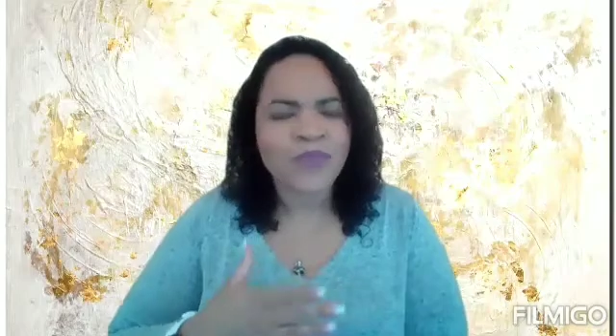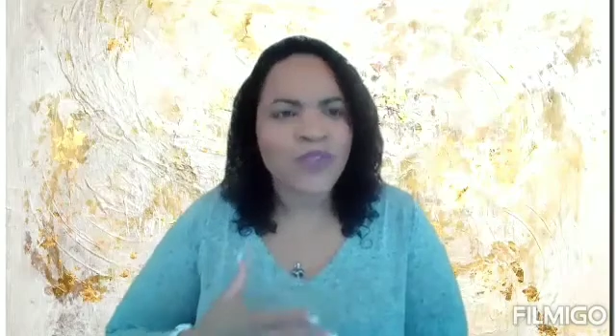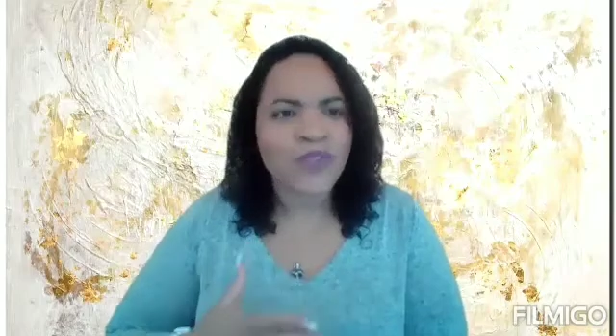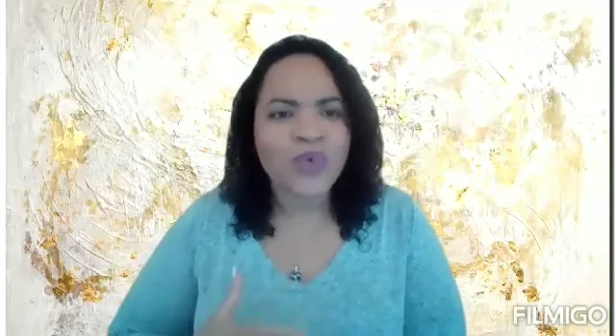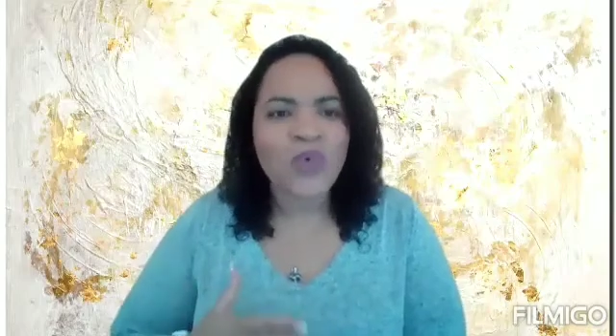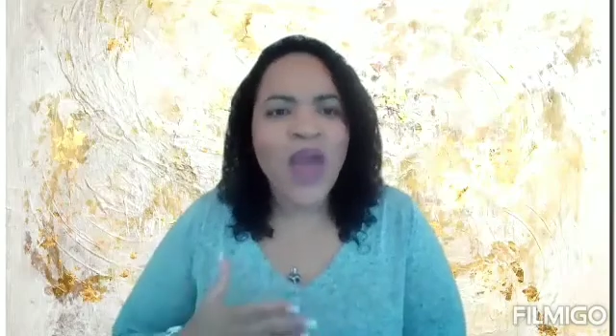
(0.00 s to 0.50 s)

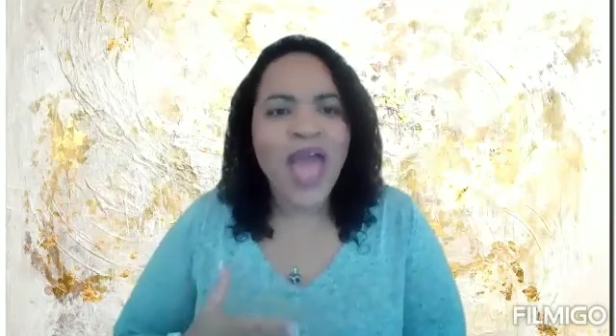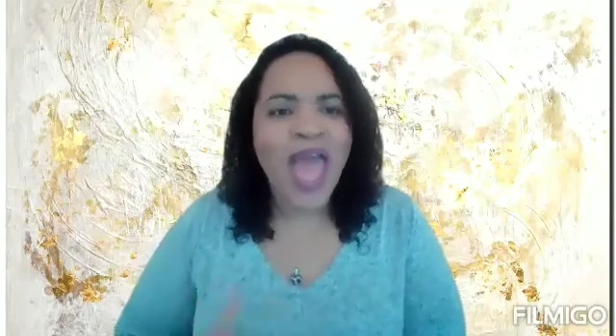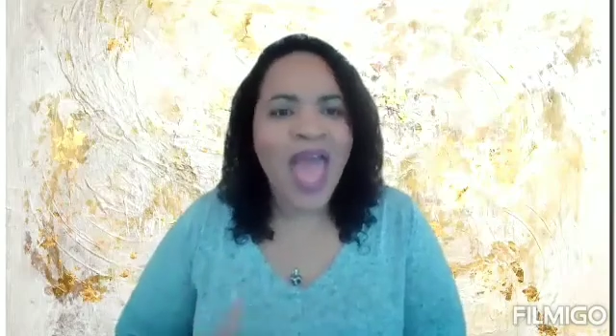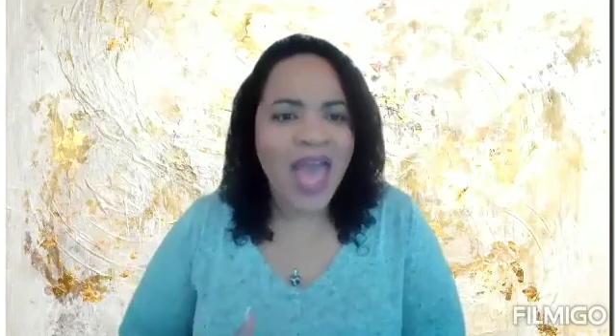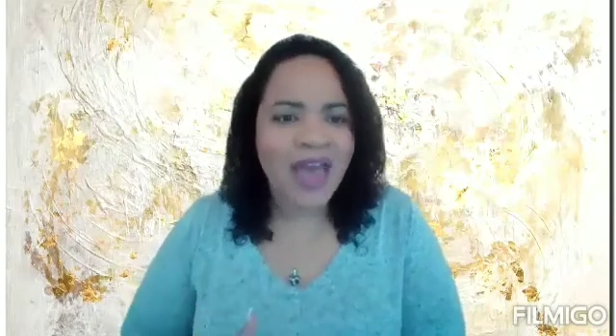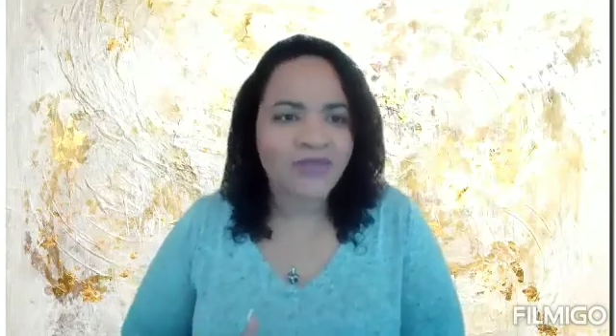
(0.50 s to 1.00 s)
you
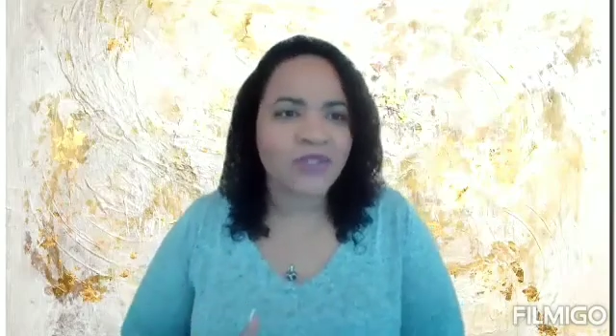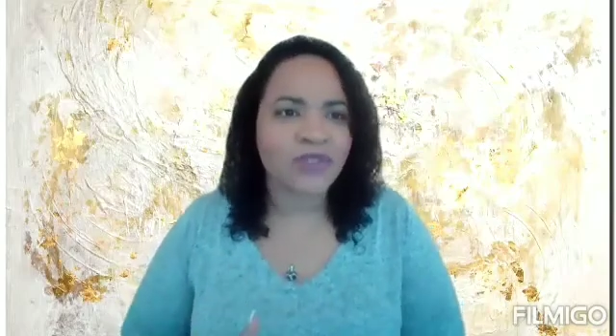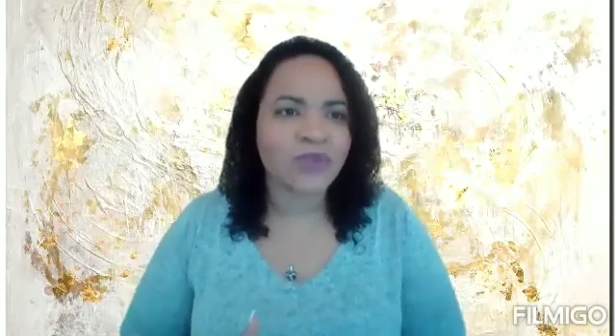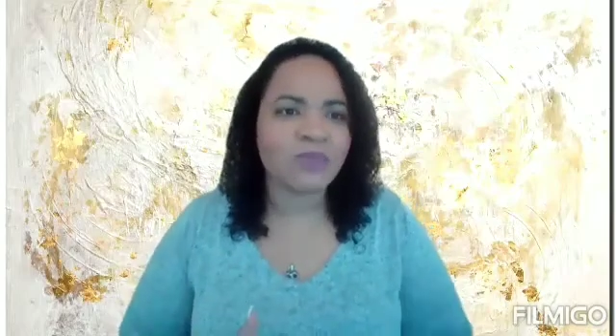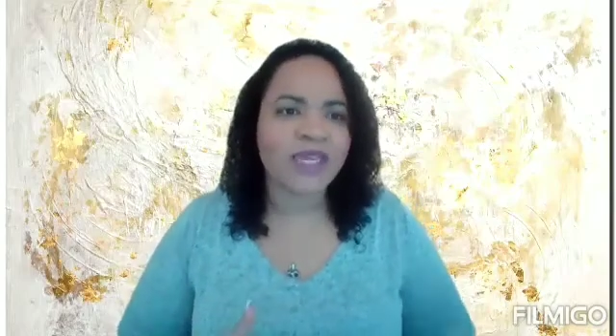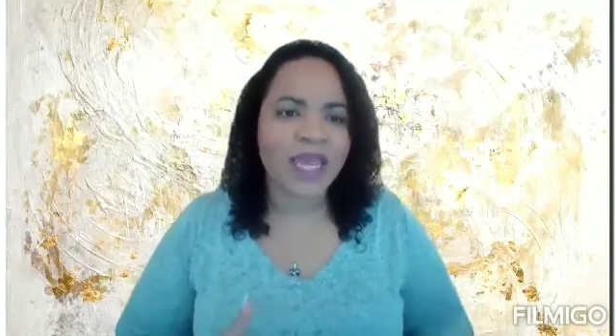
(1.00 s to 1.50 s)
have
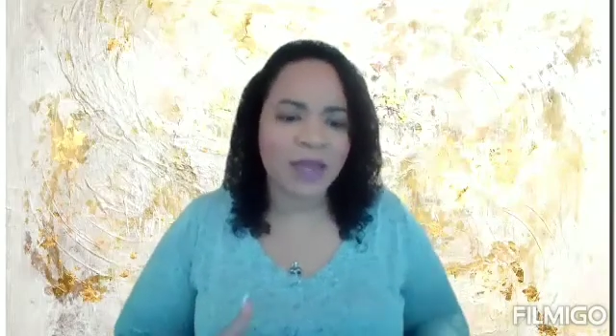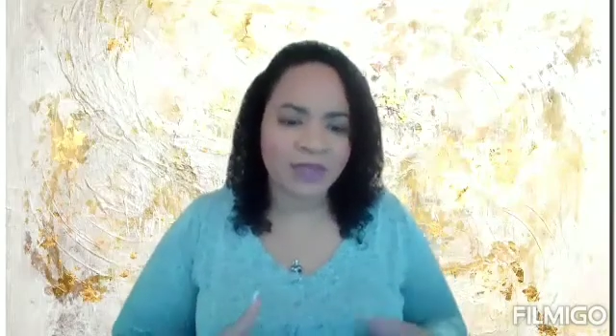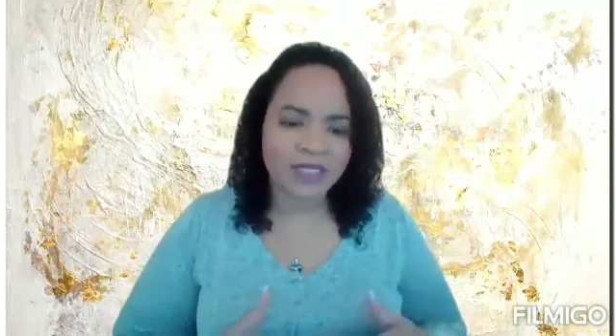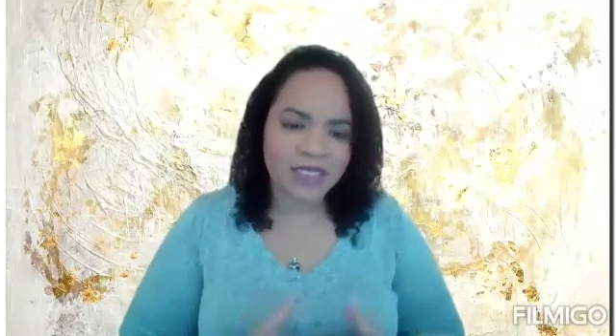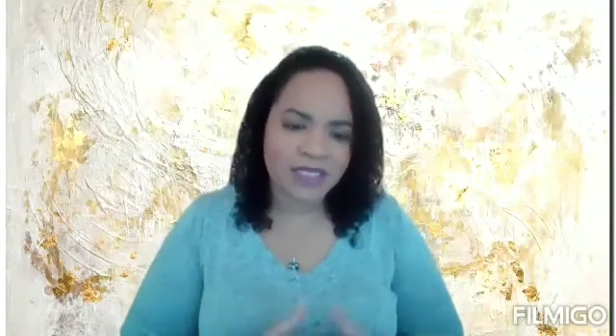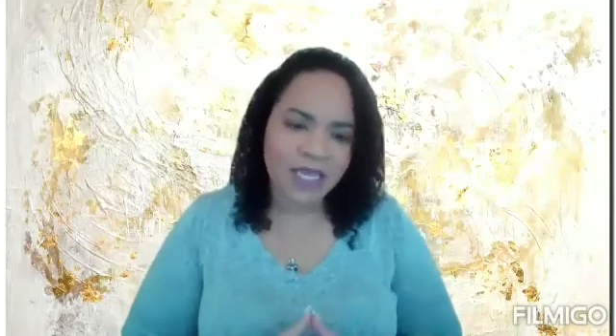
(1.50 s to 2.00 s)
to be able
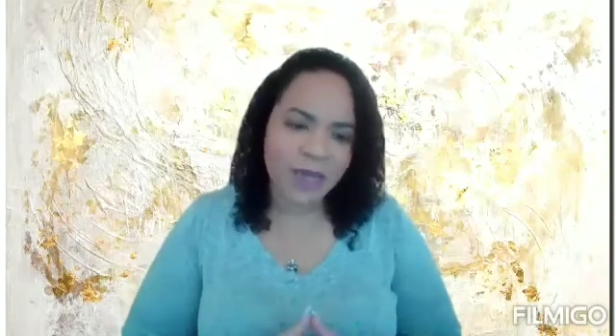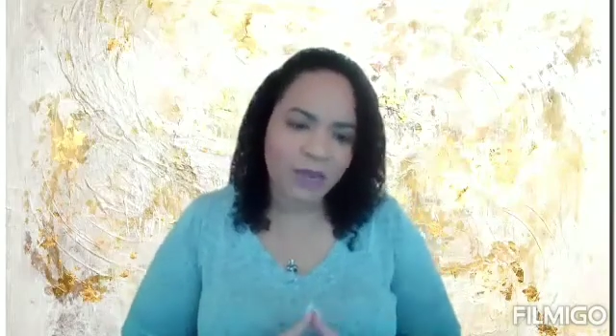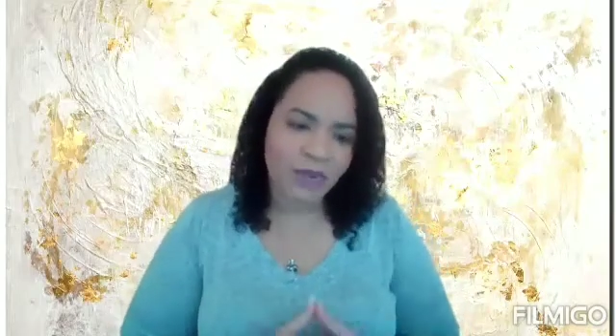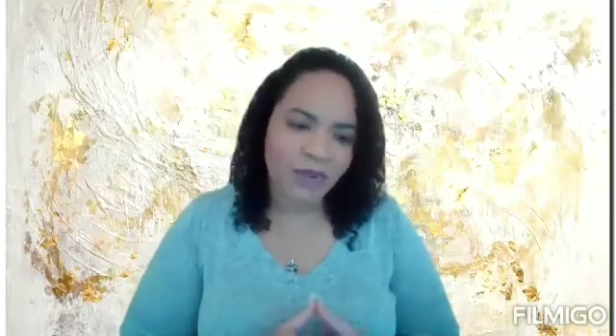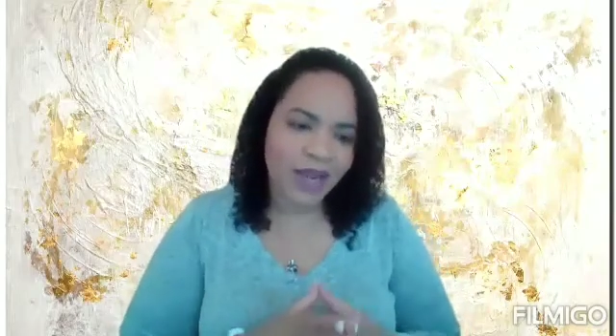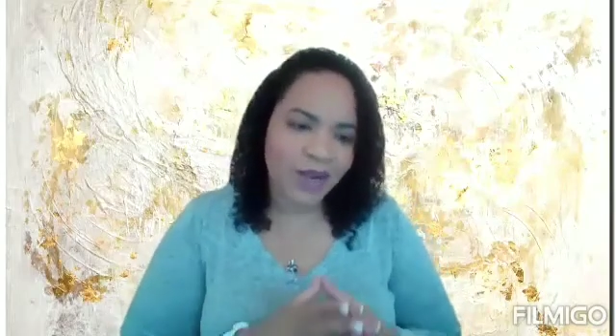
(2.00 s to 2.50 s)
to
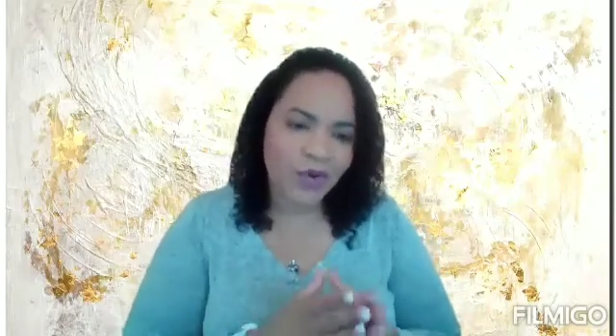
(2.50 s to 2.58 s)
separate